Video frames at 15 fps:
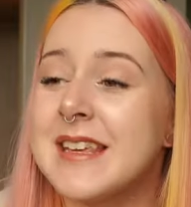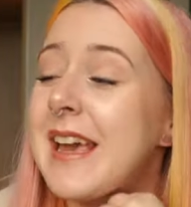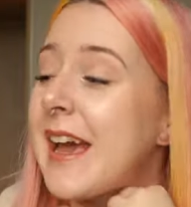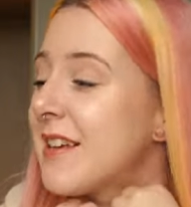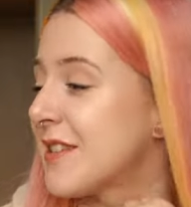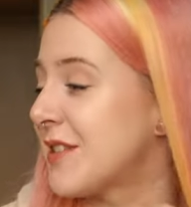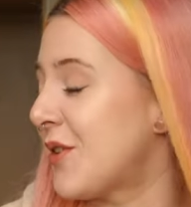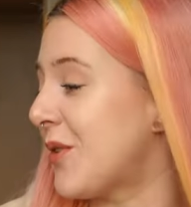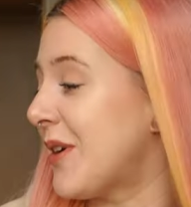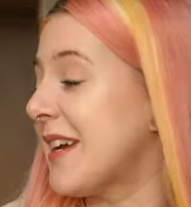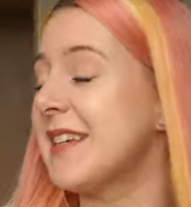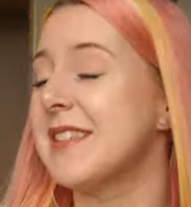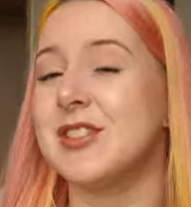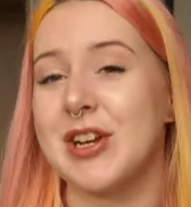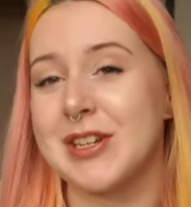Yeah, so it
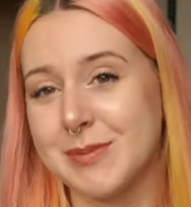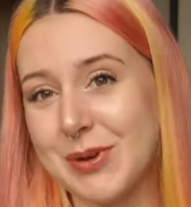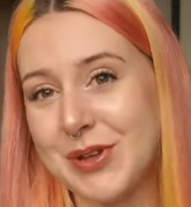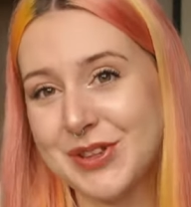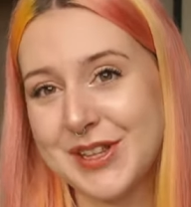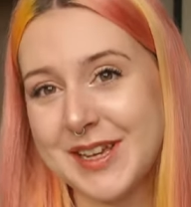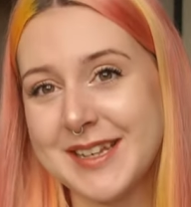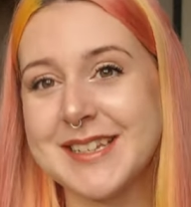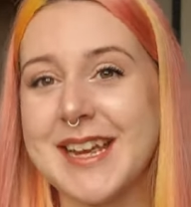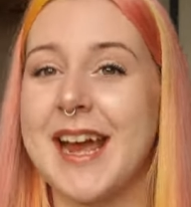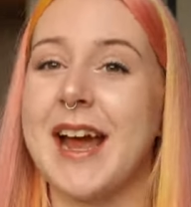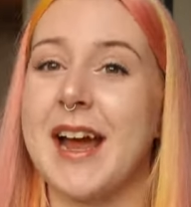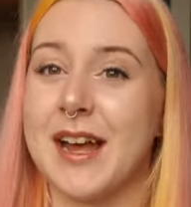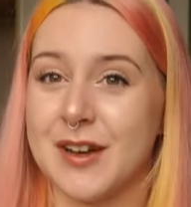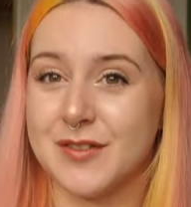is Jack's birthday today.
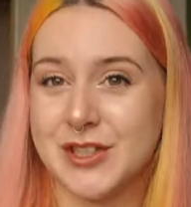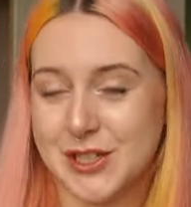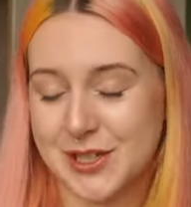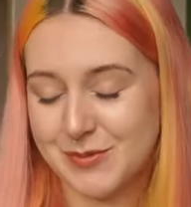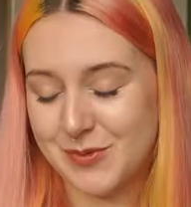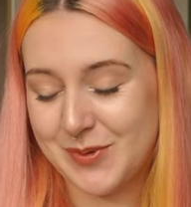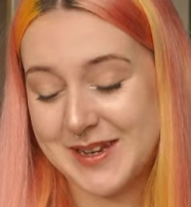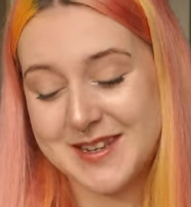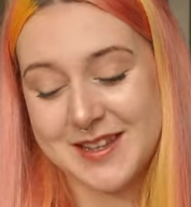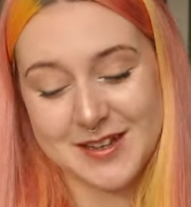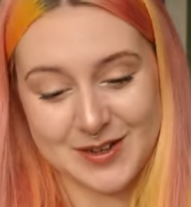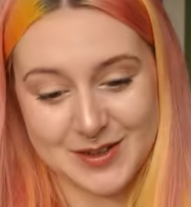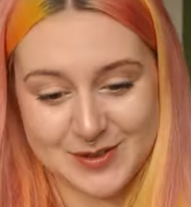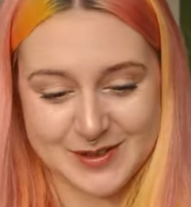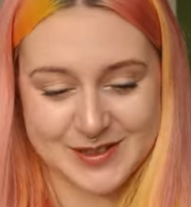I have took him away to the
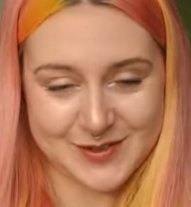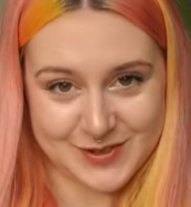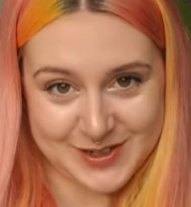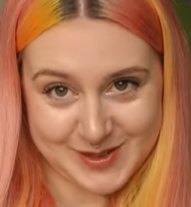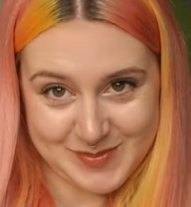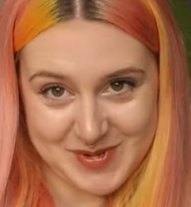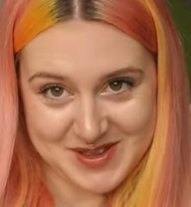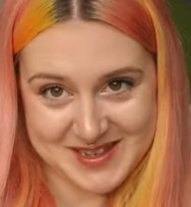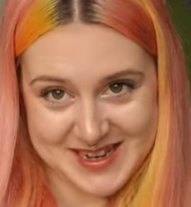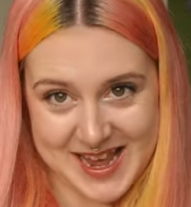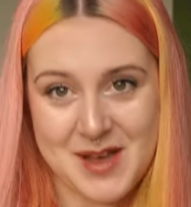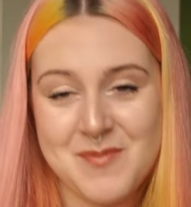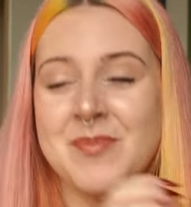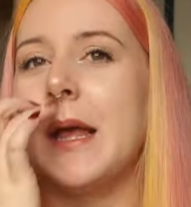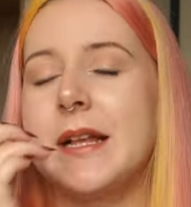Cotswolds for his
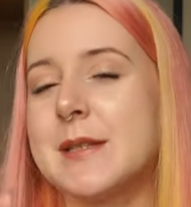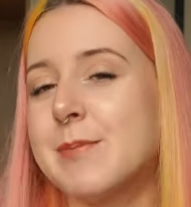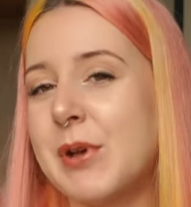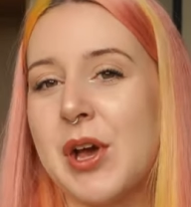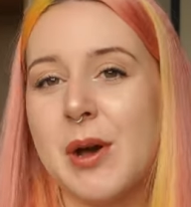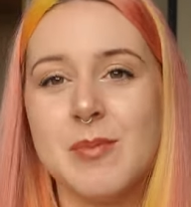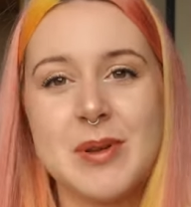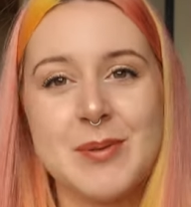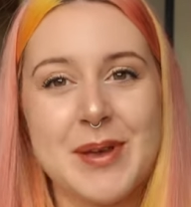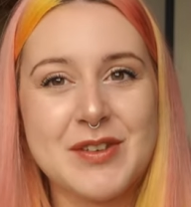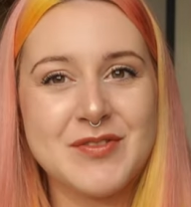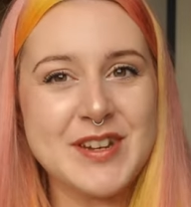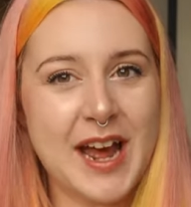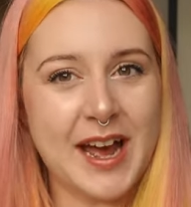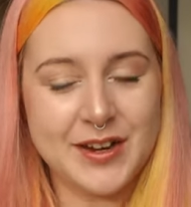birthday. It's becoming a bit
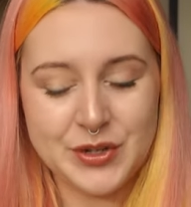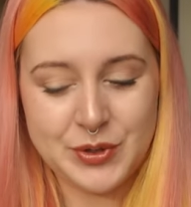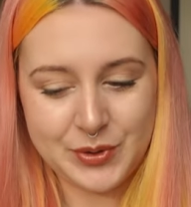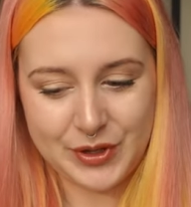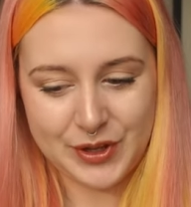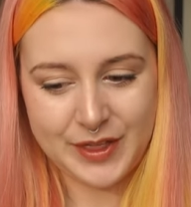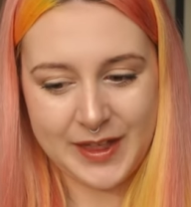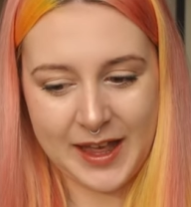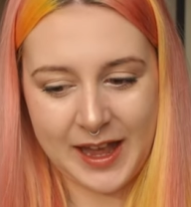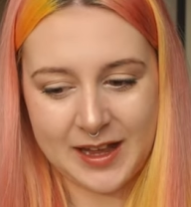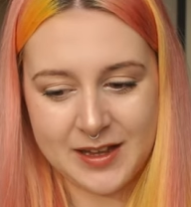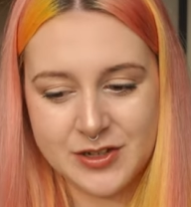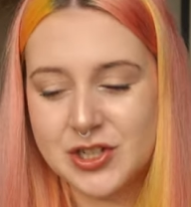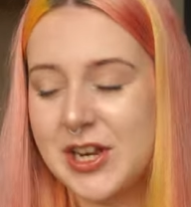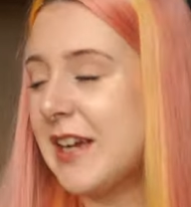of an annual thing.
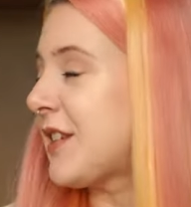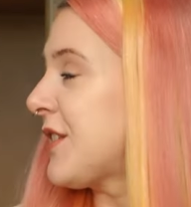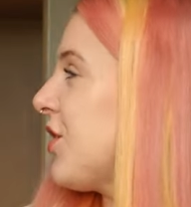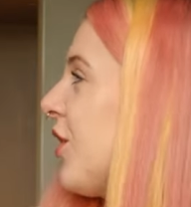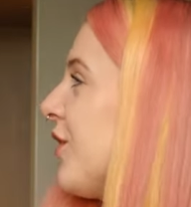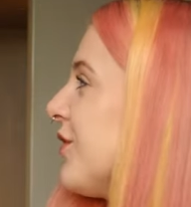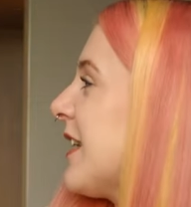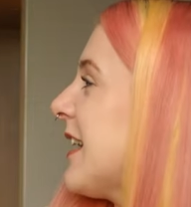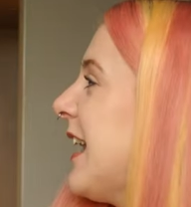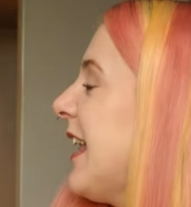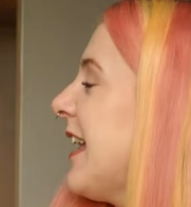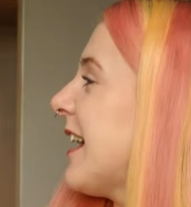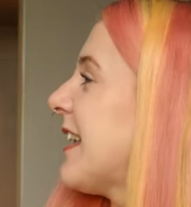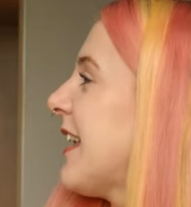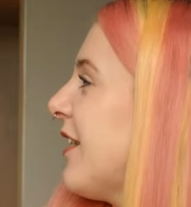Jack's not
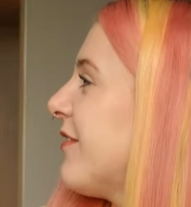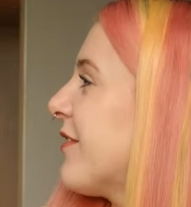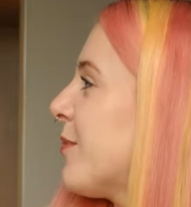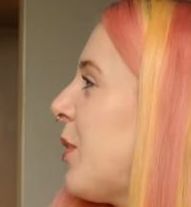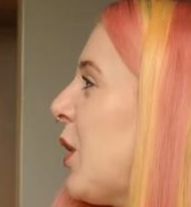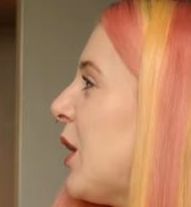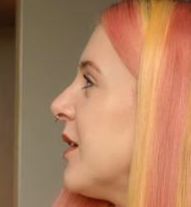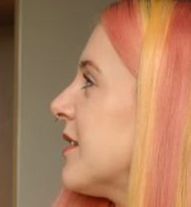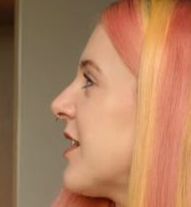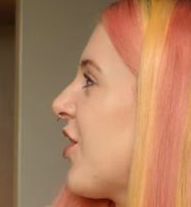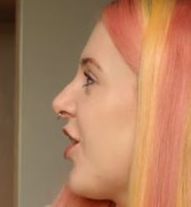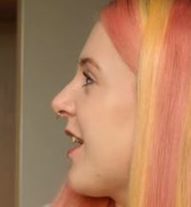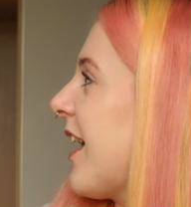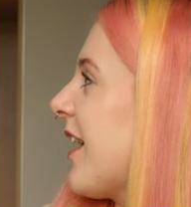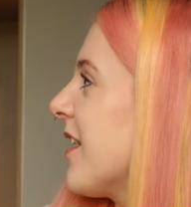really a gift person,
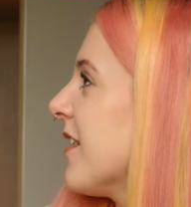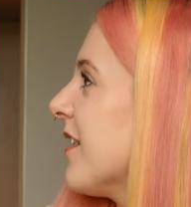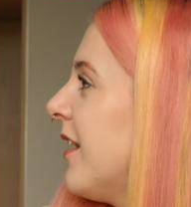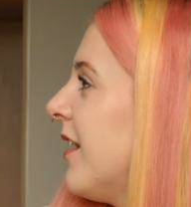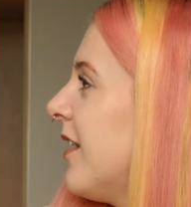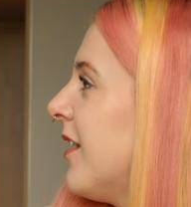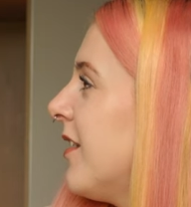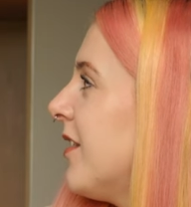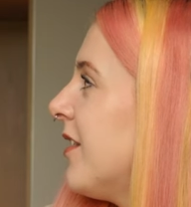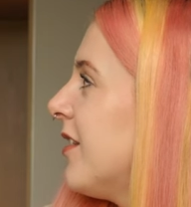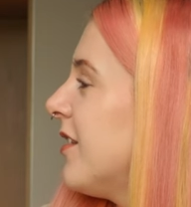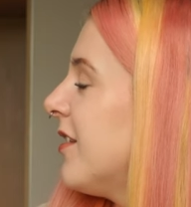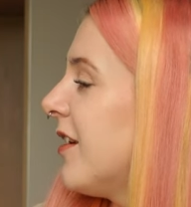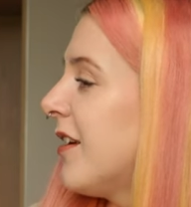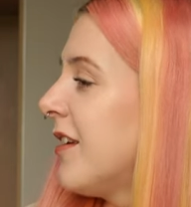are you? I just tend to
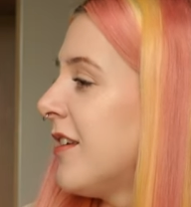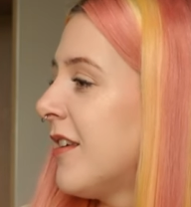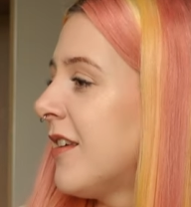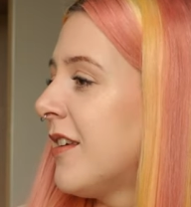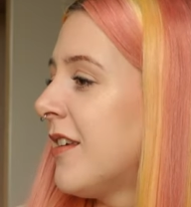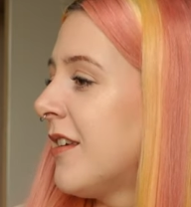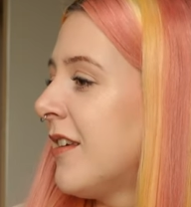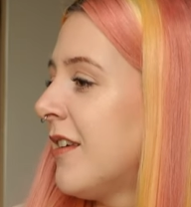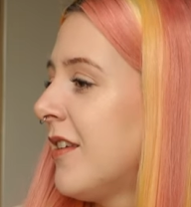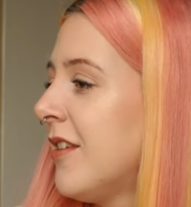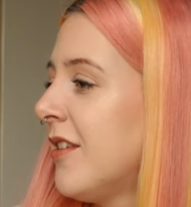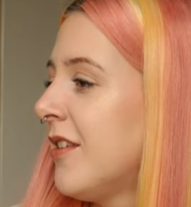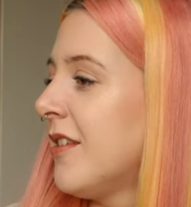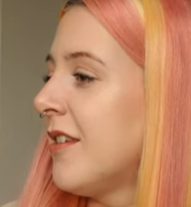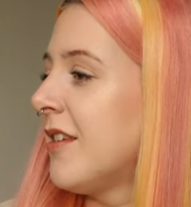buy things that I
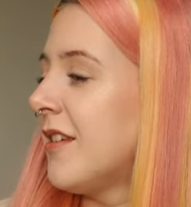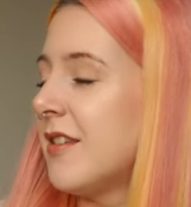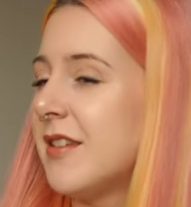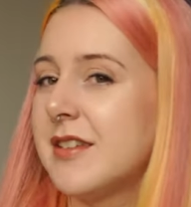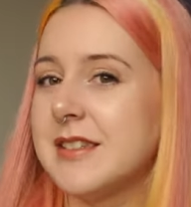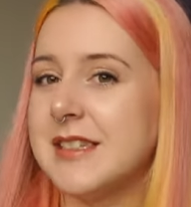want, don't I?